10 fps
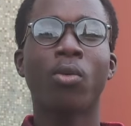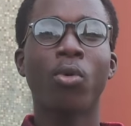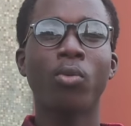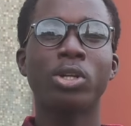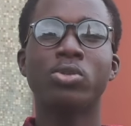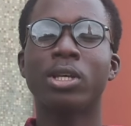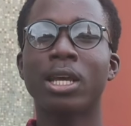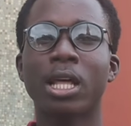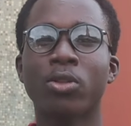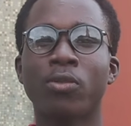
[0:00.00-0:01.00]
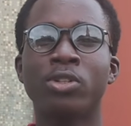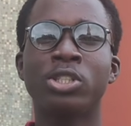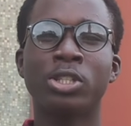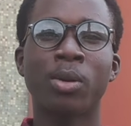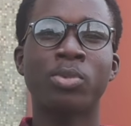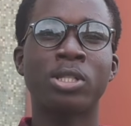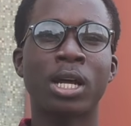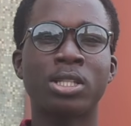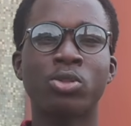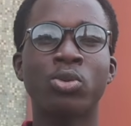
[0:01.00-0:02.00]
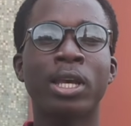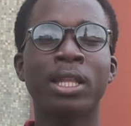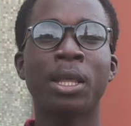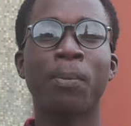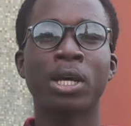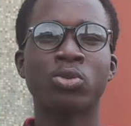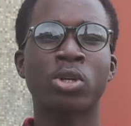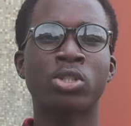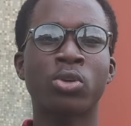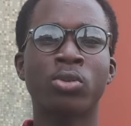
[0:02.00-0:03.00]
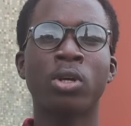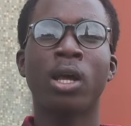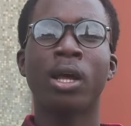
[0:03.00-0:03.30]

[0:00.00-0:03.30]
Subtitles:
One way to get out of this trap is that you get a past question,